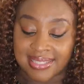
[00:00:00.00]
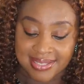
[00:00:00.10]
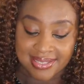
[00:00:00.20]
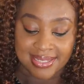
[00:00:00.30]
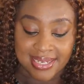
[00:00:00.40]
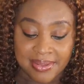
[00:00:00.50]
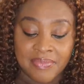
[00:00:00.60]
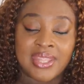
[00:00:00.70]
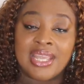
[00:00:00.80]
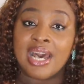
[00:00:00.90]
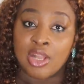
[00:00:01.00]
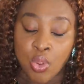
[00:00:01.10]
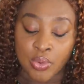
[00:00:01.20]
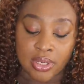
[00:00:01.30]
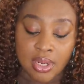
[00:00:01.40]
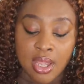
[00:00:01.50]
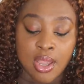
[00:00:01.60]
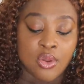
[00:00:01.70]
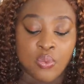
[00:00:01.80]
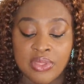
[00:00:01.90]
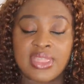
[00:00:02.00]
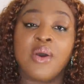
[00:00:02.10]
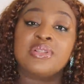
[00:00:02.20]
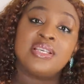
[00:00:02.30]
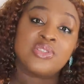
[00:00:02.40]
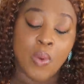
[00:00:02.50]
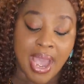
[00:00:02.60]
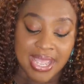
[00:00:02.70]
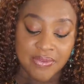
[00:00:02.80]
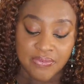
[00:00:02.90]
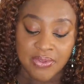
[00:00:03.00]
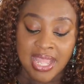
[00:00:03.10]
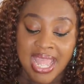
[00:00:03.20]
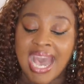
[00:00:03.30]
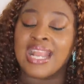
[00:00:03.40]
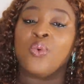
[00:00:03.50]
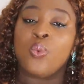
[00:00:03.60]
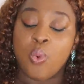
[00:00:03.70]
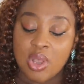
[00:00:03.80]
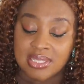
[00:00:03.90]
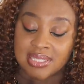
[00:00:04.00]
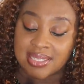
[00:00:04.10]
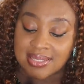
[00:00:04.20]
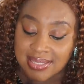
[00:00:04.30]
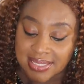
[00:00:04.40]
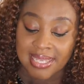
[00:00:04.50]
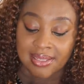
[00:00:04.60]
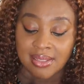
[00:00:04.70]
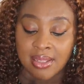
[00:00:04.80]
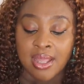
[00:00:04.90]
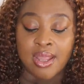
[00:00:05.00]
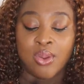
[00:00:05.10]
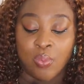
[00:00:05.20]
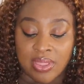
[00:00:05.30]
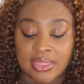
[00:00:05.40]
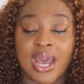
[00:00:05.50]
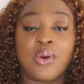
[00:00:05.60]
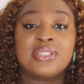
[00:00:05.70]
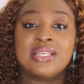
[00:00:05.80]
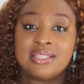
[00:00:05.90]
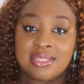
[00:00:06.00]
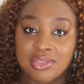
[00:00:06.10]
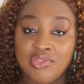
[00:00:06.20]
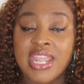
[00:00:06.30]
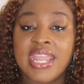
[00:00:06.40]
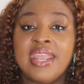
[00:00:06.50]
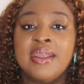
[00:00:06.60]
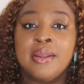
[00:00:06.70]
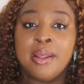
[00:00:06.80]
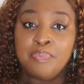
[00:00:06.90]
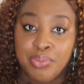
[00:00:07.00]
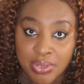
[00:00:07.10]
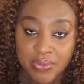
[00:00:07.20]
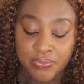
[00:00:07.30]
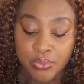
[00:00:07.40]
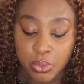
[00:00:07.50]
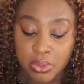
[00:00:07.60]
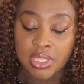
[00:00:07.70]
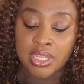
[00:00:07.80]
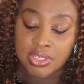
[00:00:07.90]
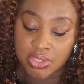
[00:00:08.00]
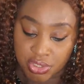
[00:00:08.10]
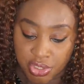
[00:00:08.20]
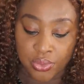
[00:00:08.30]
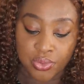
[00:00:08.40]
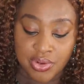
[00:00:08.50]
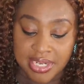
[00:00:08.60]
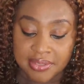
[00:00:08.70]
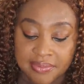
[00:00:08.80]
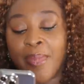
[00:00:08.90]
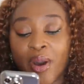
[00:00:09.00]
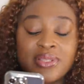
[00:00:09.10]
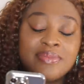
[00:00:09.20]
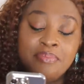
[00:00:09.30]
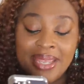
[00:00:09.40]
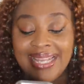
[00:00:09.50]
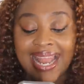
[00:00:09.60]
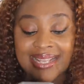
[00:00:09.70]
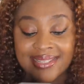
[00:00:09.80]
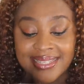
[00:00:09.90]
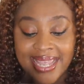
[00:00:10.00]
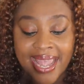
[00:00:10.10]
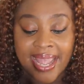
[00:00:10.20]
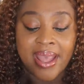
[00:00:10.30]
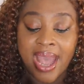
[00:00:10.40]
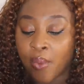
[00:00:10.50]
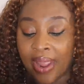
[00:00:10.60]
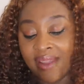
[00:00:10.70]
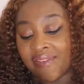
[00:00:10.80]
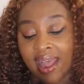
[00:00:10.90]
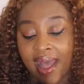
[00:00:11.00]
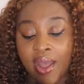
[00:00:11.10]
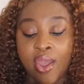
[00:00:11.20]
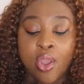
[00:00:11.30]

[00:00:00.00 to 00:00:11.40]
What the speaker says: destiny alone, without his wife, and worse still, without his three beautiful children. About mid last year, however,